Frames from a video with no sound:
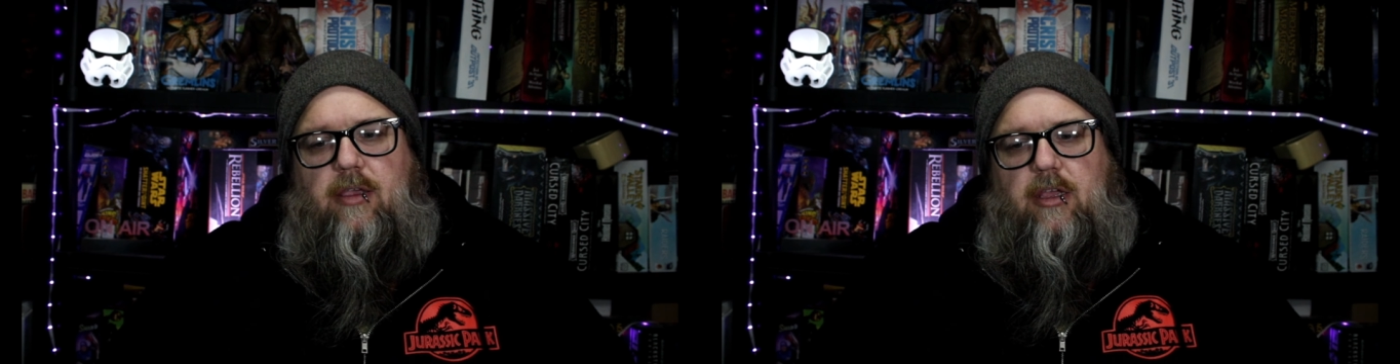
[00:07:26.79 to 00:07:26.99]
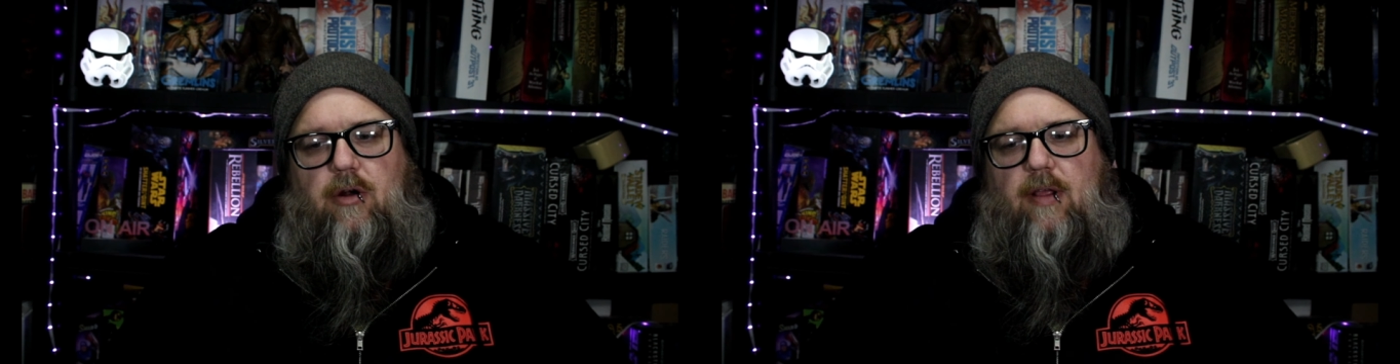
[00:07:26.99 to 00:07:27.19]

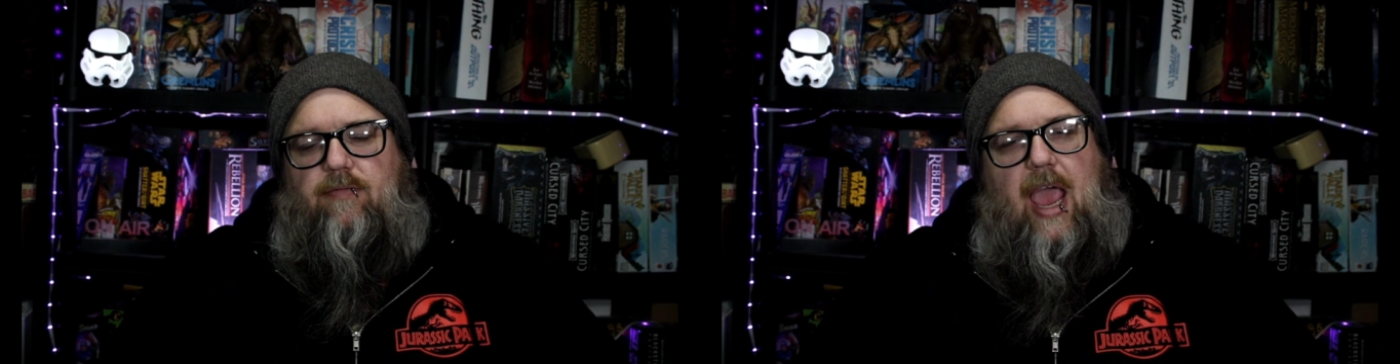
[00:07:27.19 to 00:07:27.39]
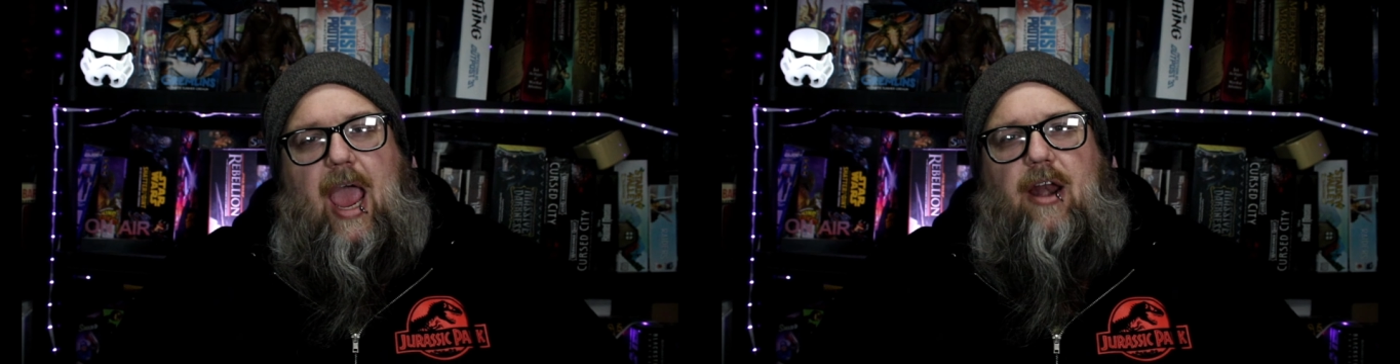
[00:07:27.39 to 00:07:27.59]
You don't have
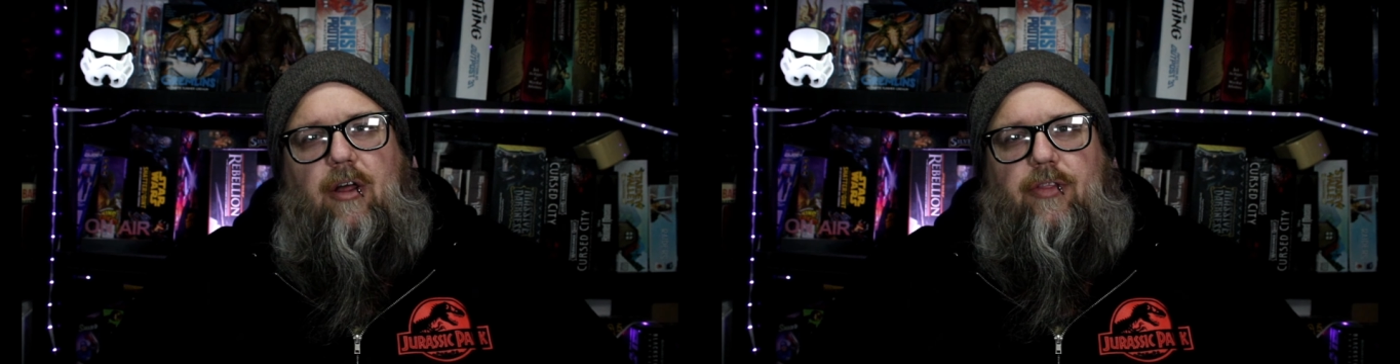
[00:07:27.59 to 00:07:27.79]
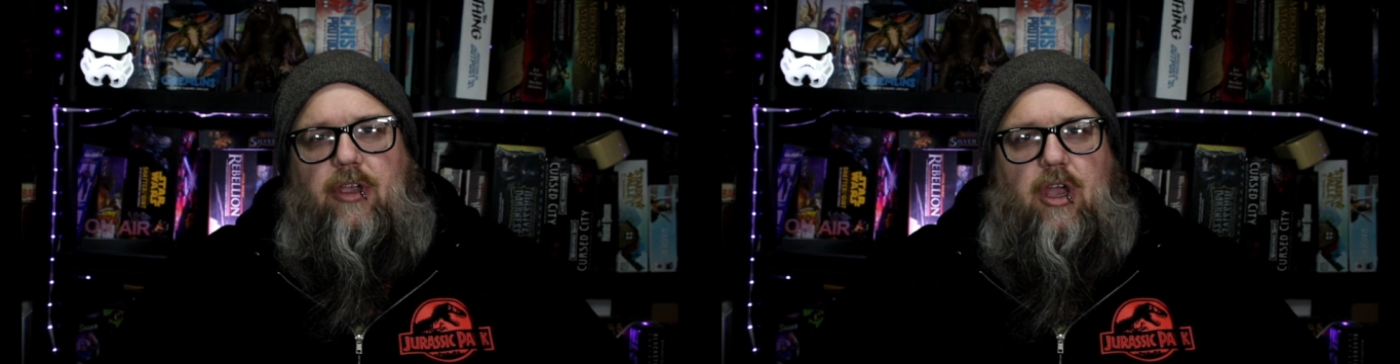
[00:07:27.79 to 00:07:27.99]
to add all
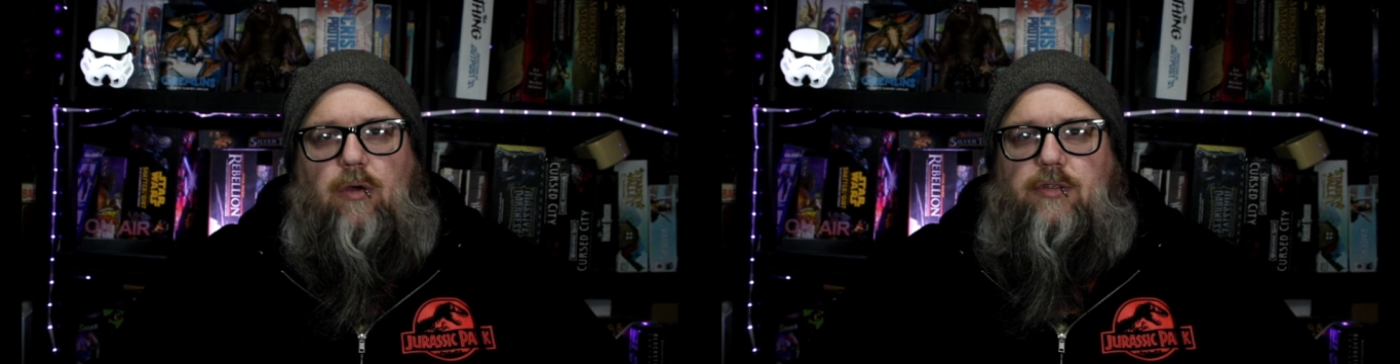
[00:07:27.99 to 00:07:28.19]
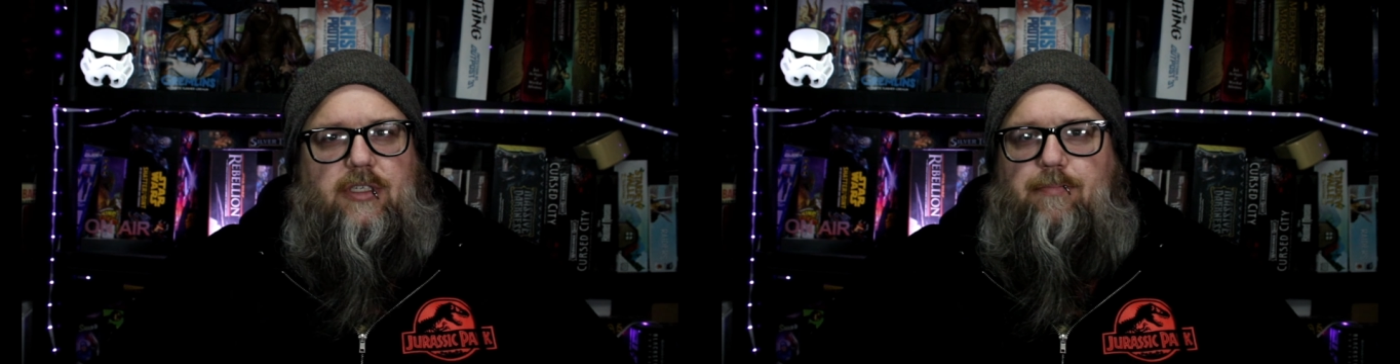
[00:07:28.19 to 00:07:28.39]
the
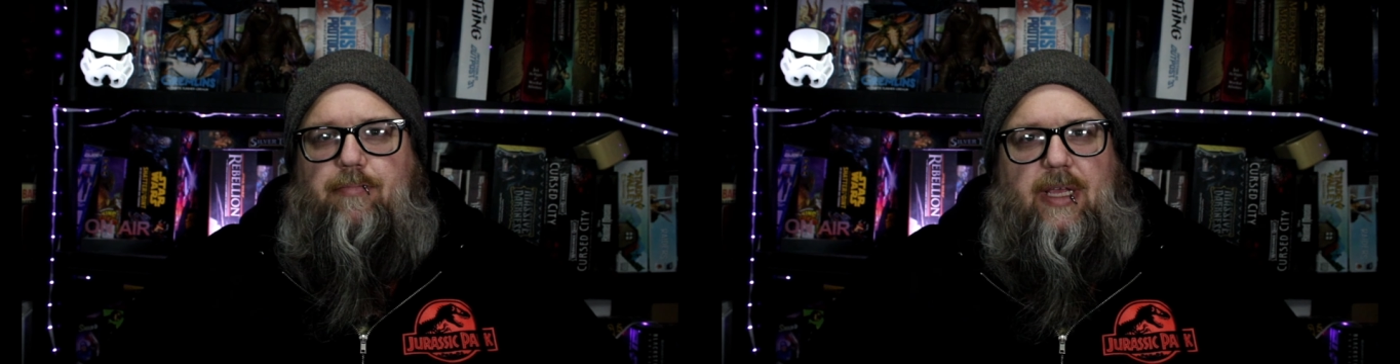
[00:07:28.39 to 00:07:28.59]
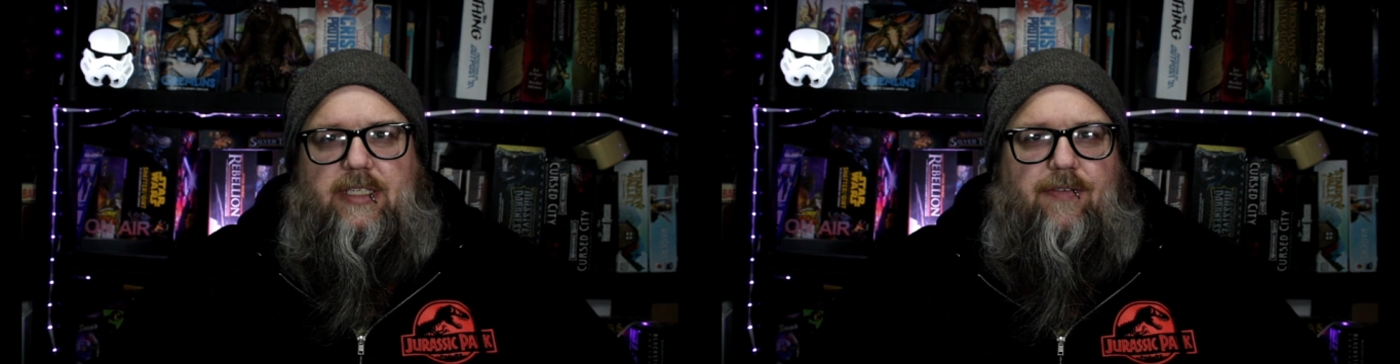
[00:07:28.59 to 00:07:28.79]
ghost
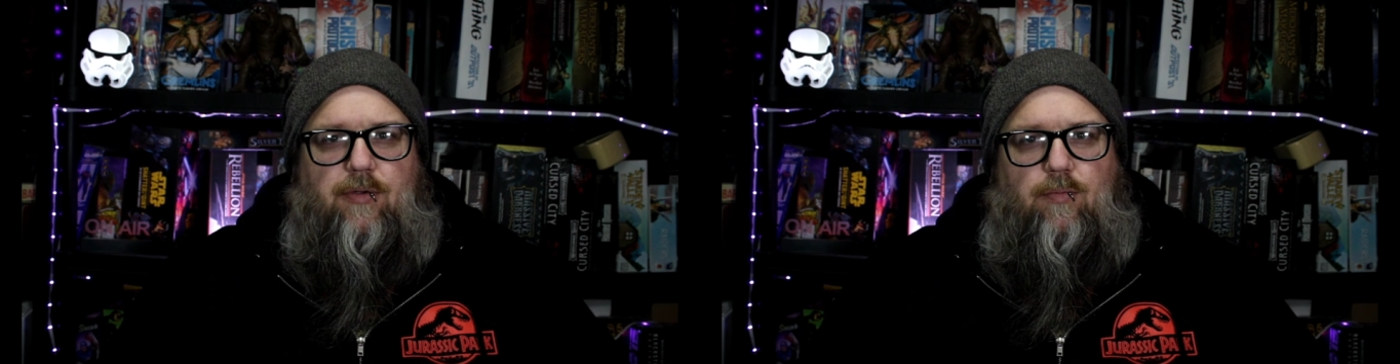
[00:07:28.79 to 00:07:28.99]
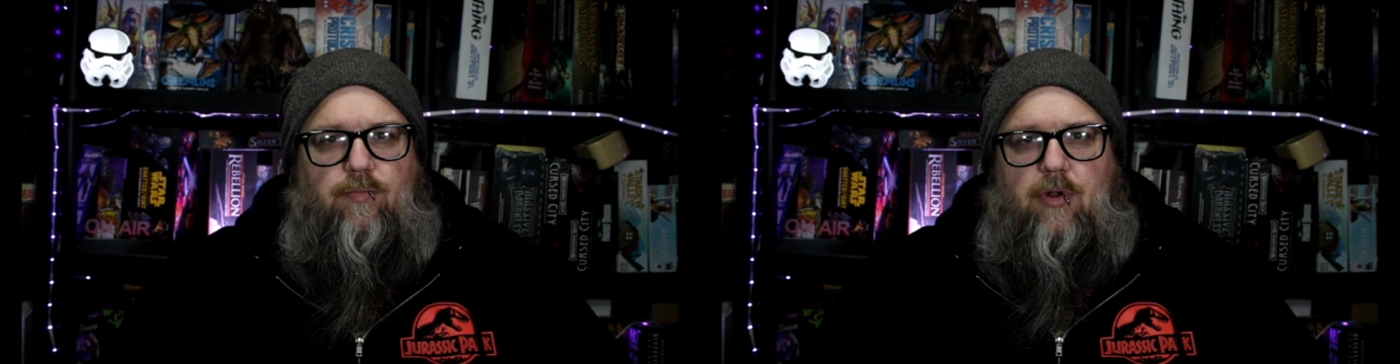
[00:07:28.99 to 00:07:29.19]
bits if
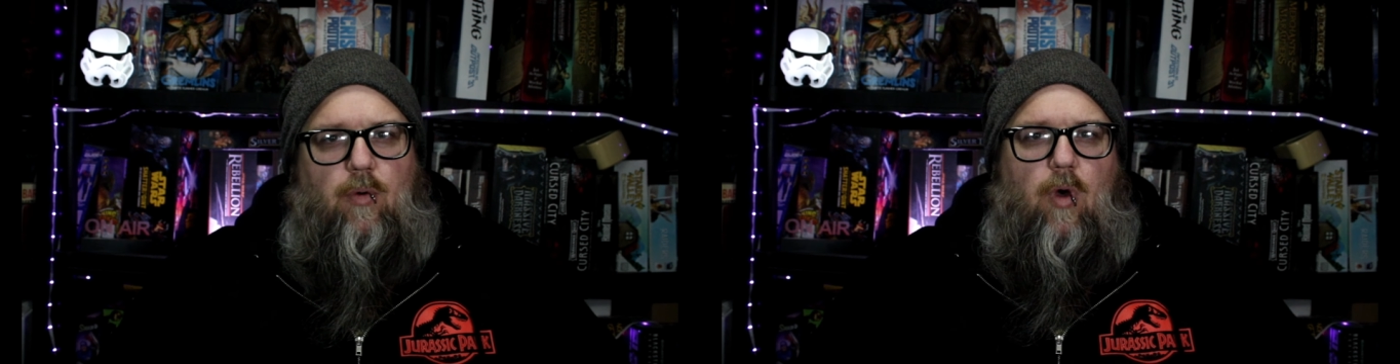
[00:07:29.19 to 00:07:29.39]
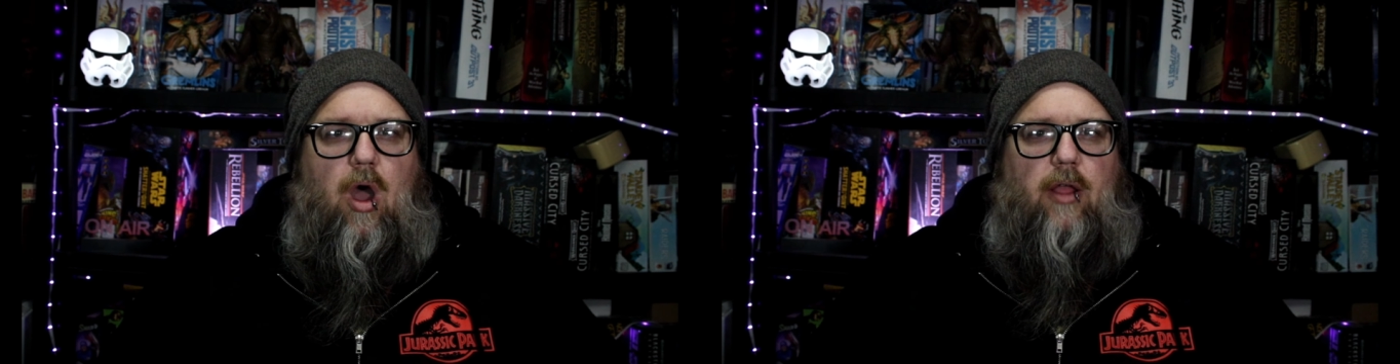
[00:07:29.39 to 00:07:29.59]
you
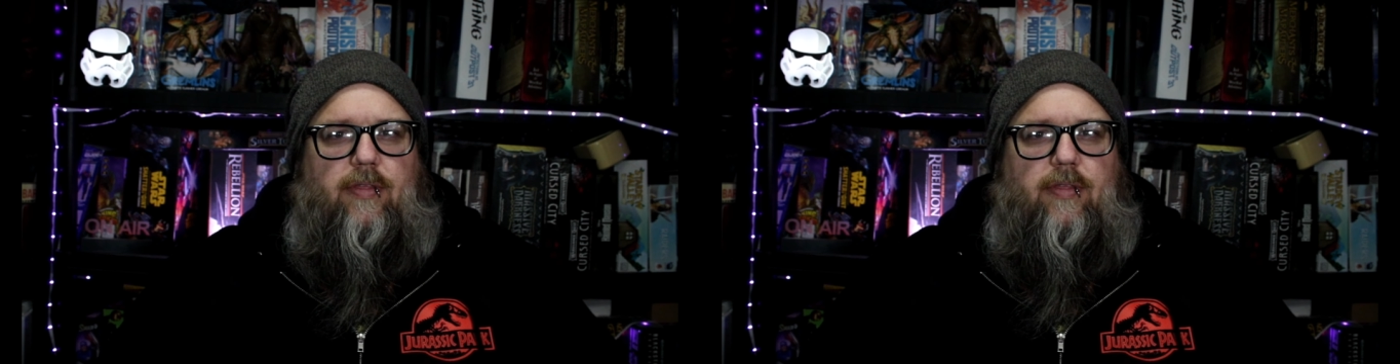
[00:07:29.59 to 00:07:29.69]
don't want.